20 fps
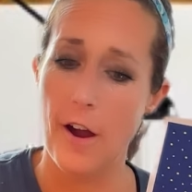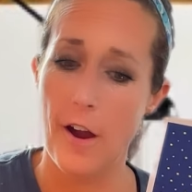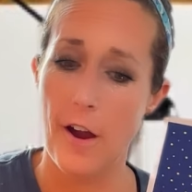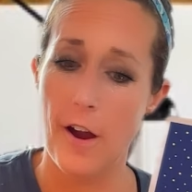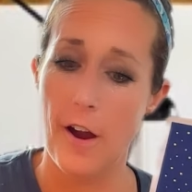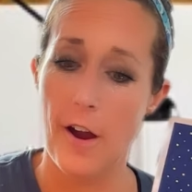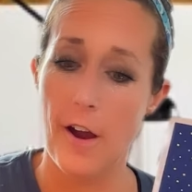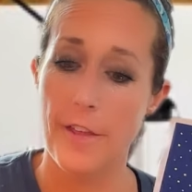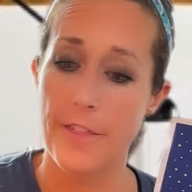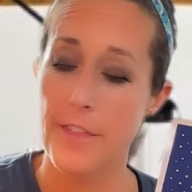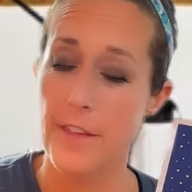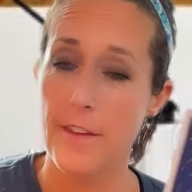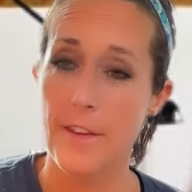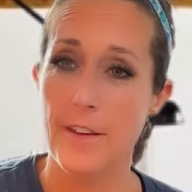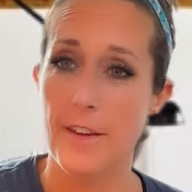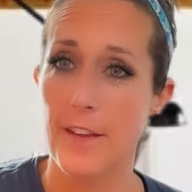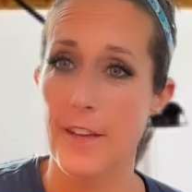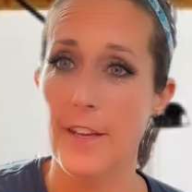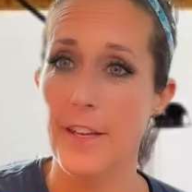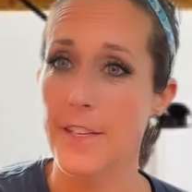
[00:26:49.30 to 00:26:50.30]
I think
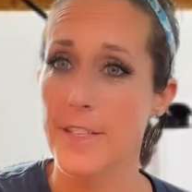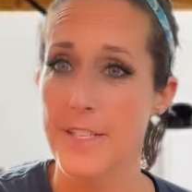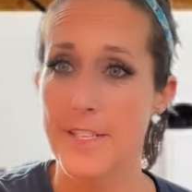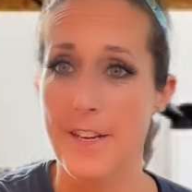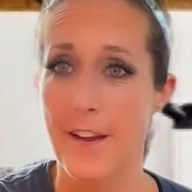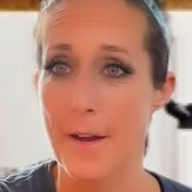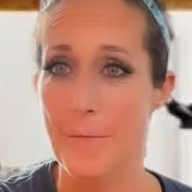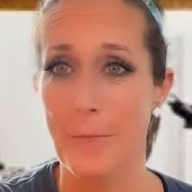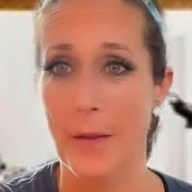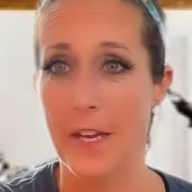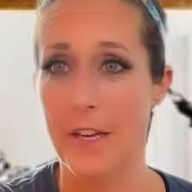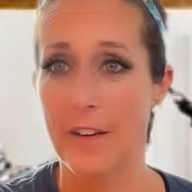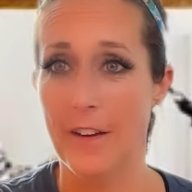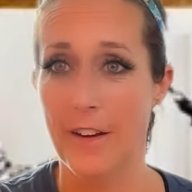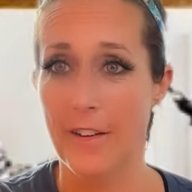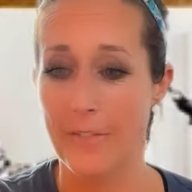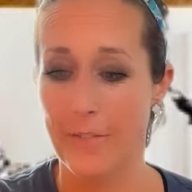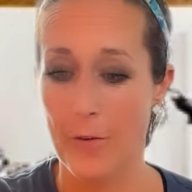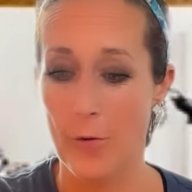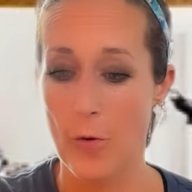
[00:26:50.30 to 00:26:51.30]
Higgins got paid
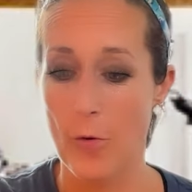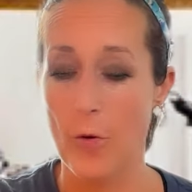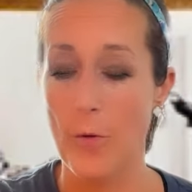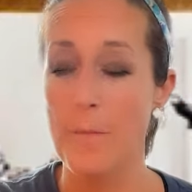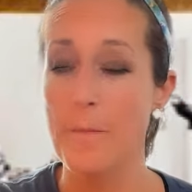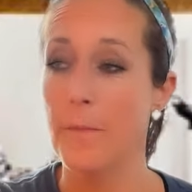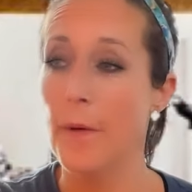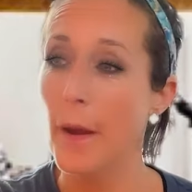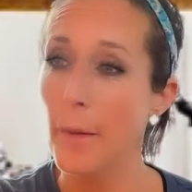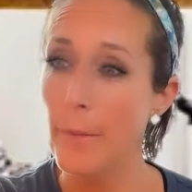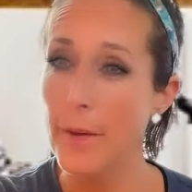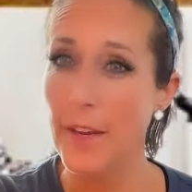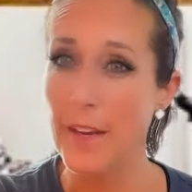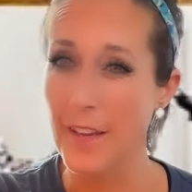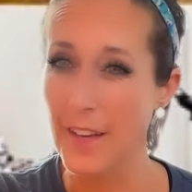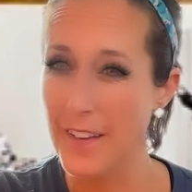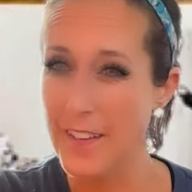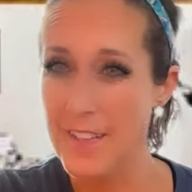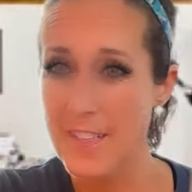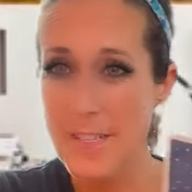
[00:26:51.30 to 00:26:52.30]
off, or maybe
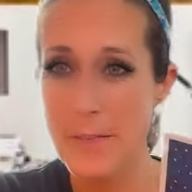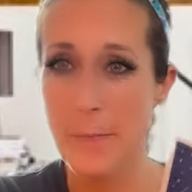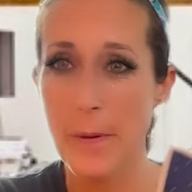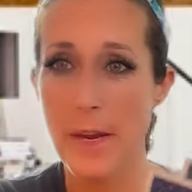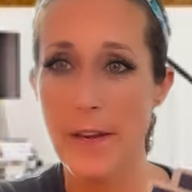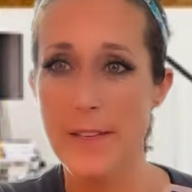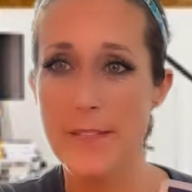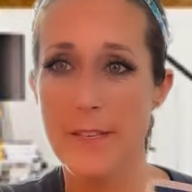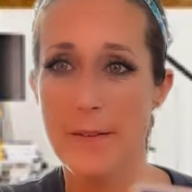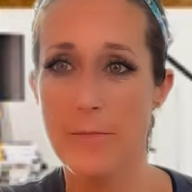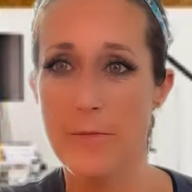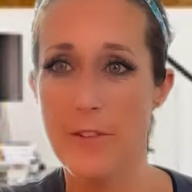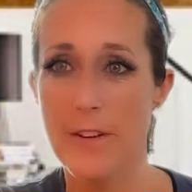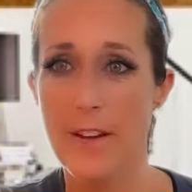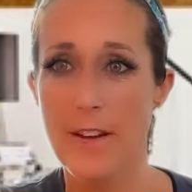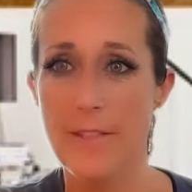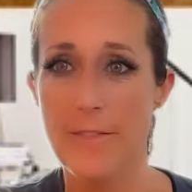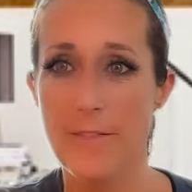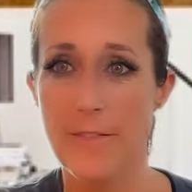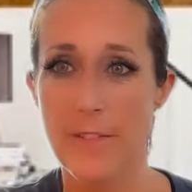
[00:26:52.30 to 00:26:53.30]
Higgins paid someone off.